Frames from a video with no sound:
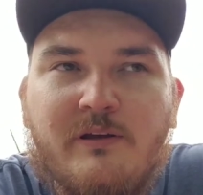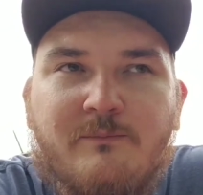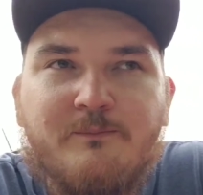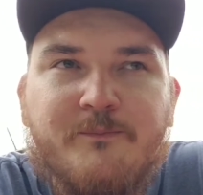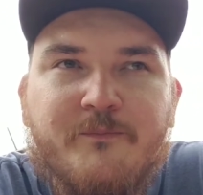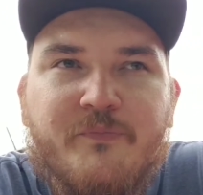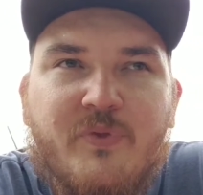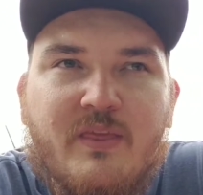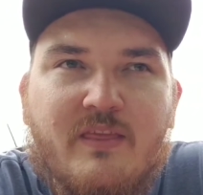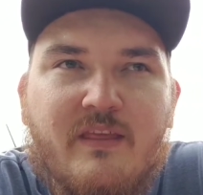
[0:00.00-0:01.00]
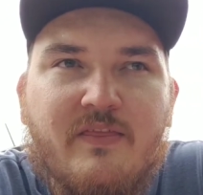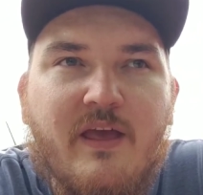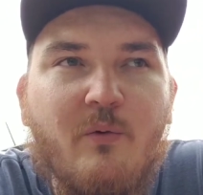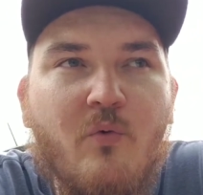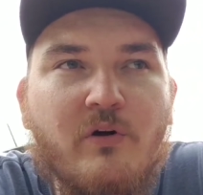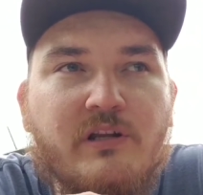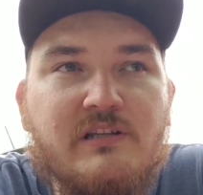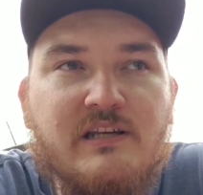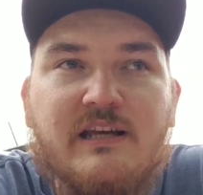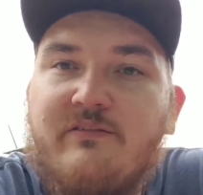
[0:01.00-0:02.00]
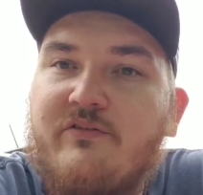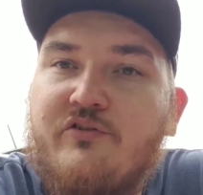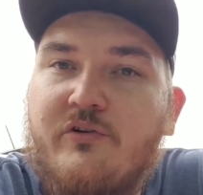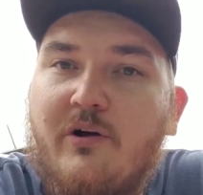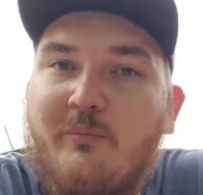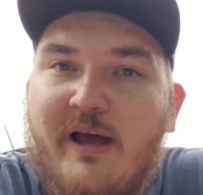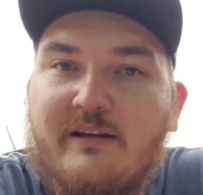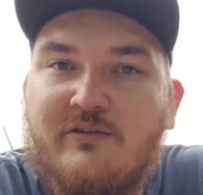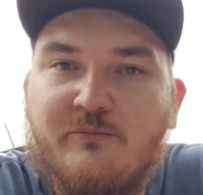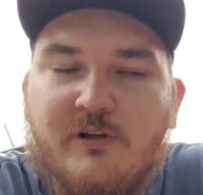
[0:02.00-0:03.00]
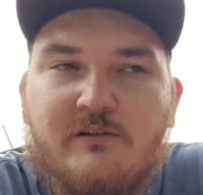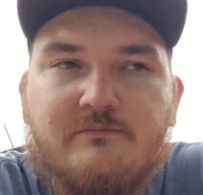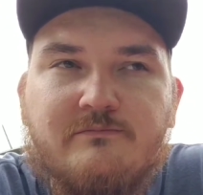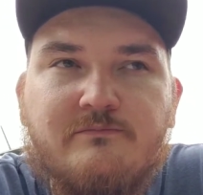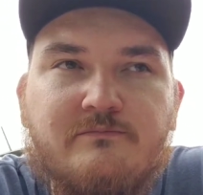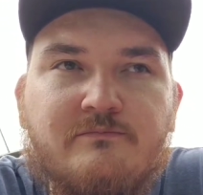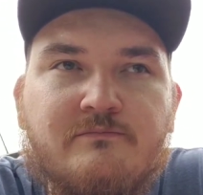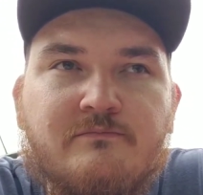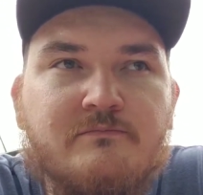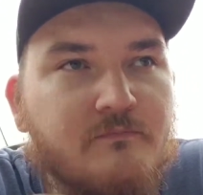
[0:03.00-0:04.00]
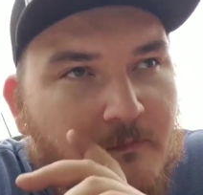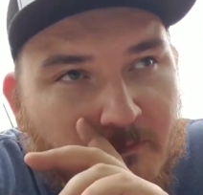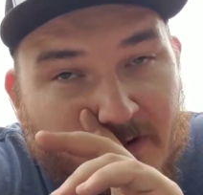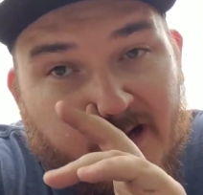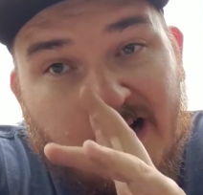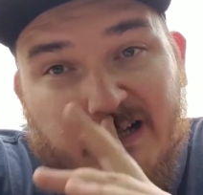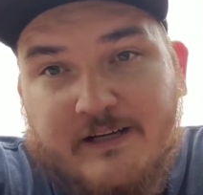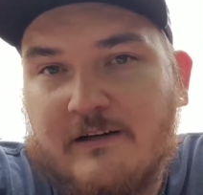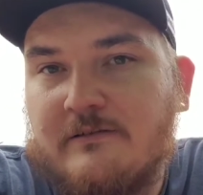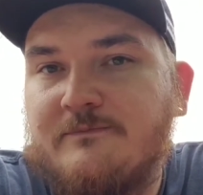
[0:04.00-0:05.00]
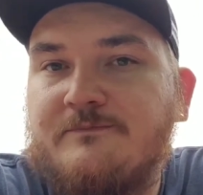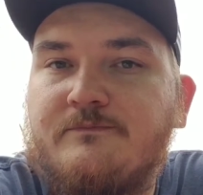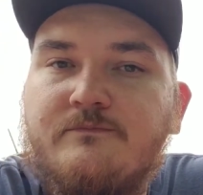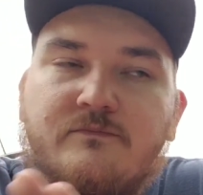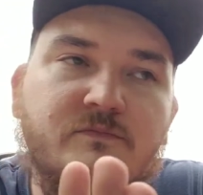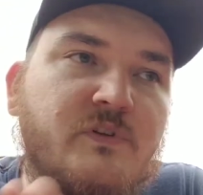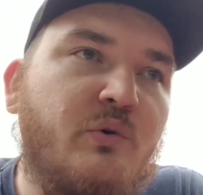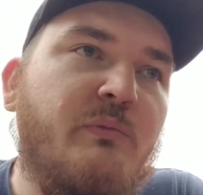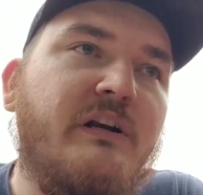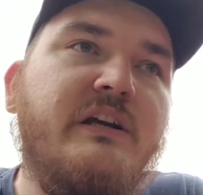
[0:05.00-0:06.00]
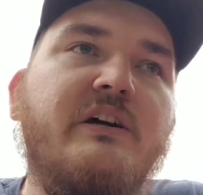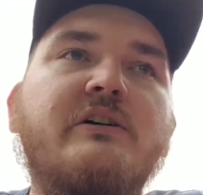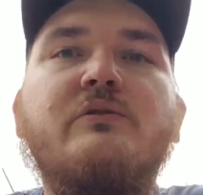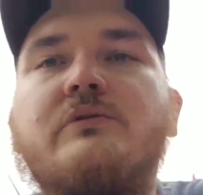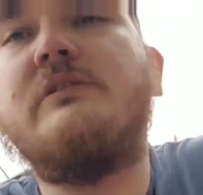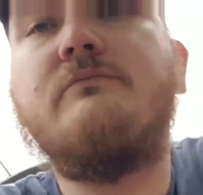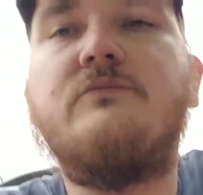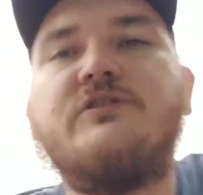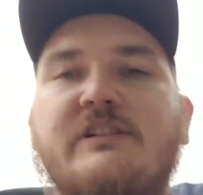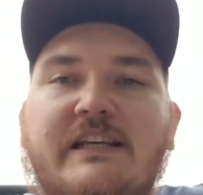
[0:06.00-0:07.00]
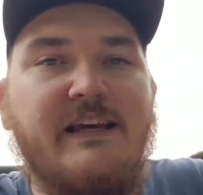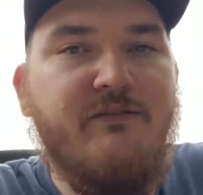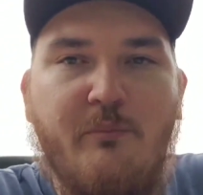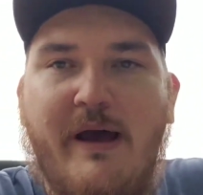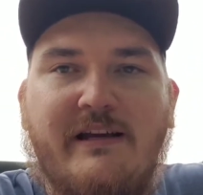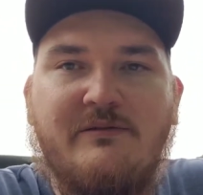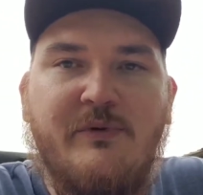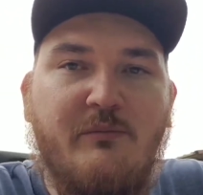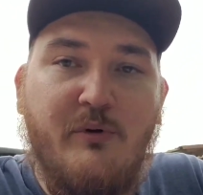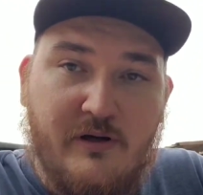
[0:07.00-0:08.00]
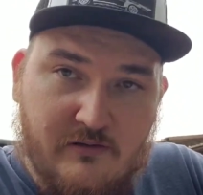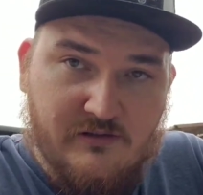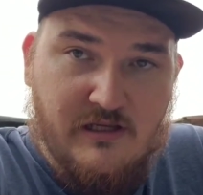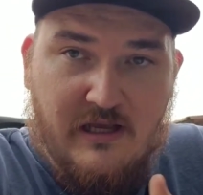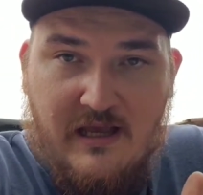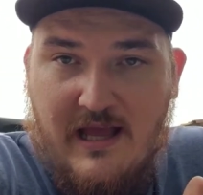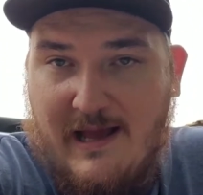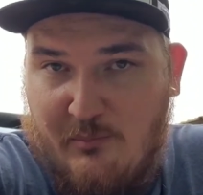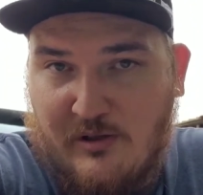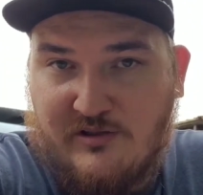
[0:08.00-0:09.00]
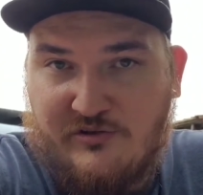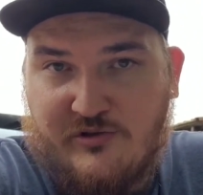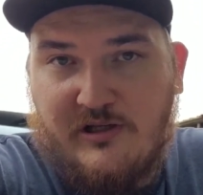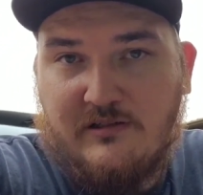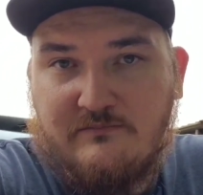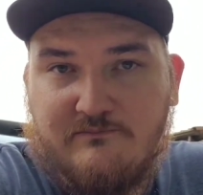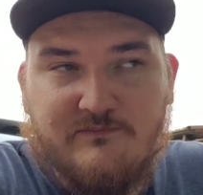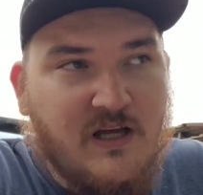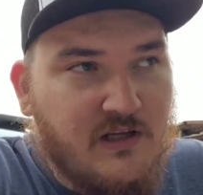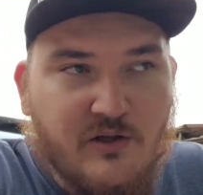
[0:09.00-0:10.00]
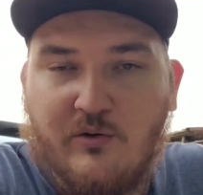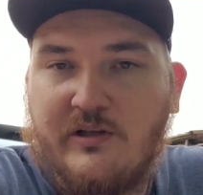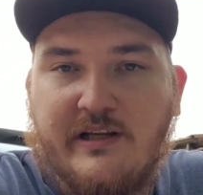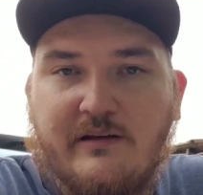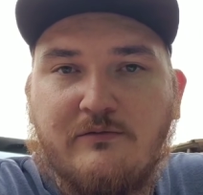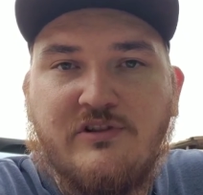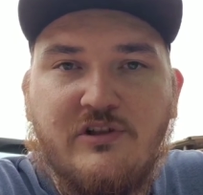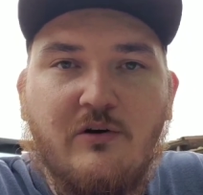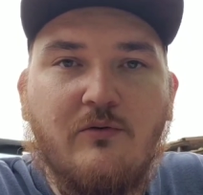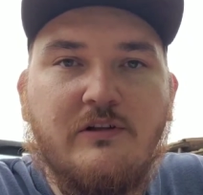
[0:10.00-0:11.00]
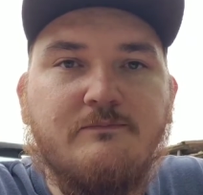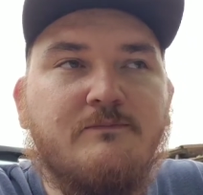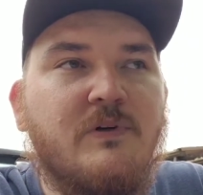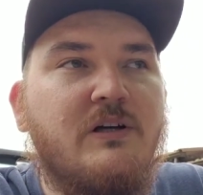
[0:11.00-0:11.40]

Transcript: me that they wanted to give the truck back to me. Free and clear, no money owed, just give it back to me. Because I bought the truck not knowing that it was stolen.